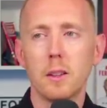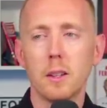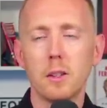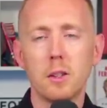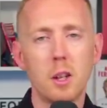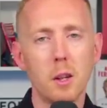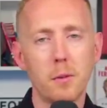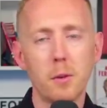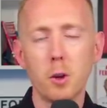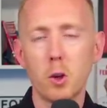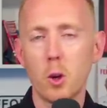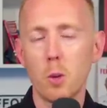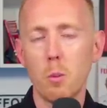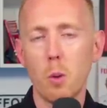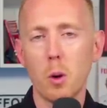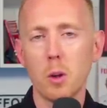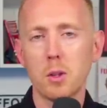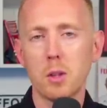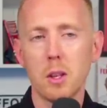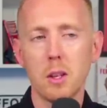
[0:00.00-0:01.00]
there's different
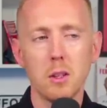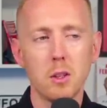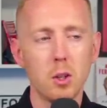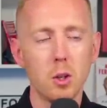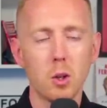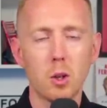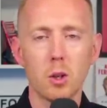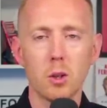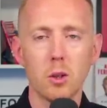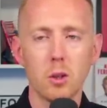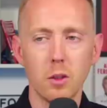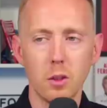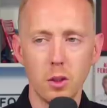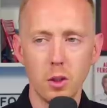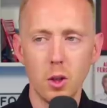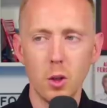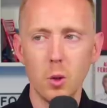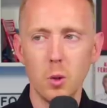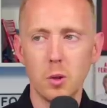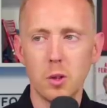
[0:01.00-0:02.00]
commodities you can
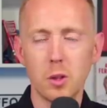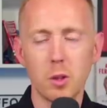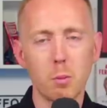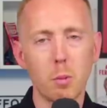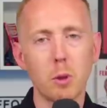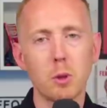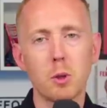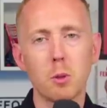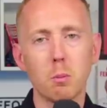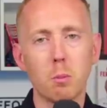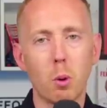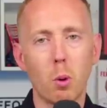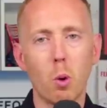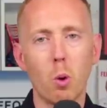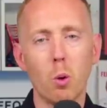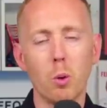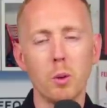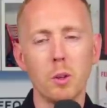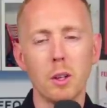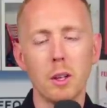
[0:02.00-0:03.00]
use as the most
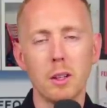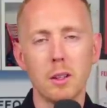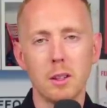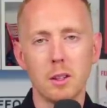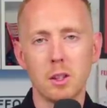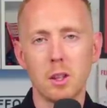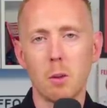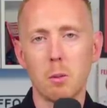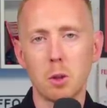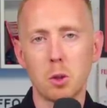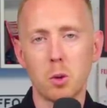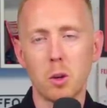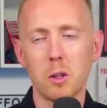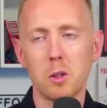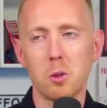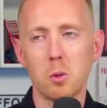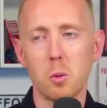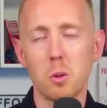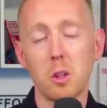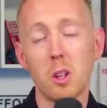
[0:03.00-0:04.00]
important in this summer
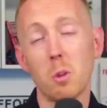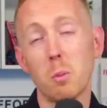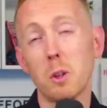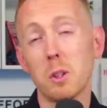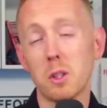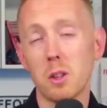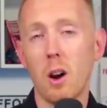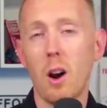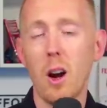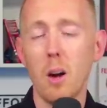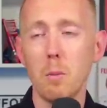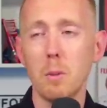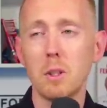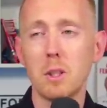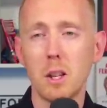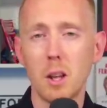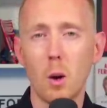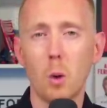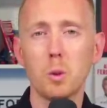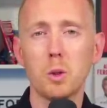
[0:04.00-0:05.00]
transfer window, but time
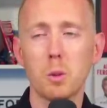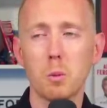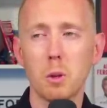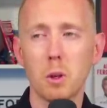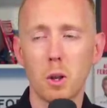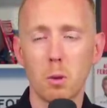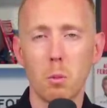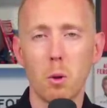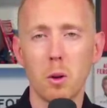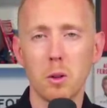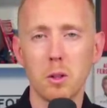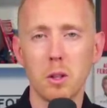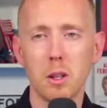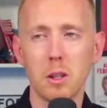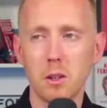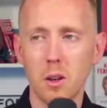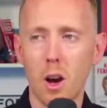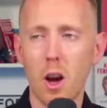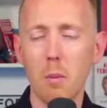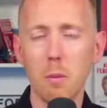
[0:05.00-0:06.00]
is the ultimate
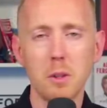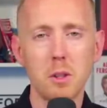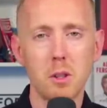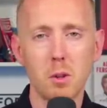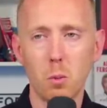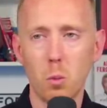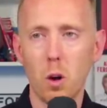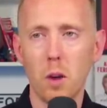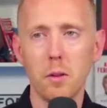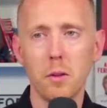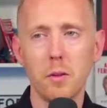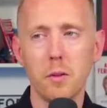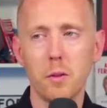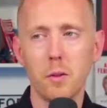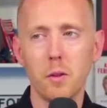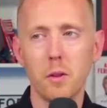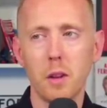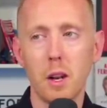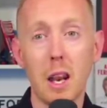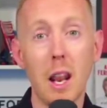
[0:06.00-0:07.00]
commodity. Time is the one
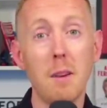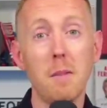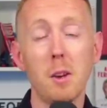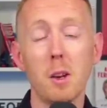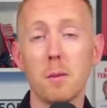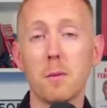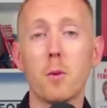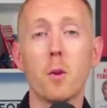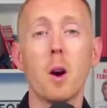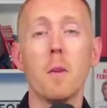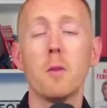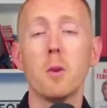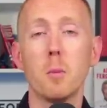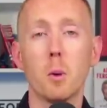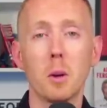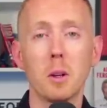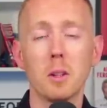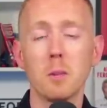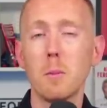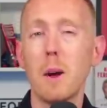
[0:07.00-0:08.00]
leveler for everybody.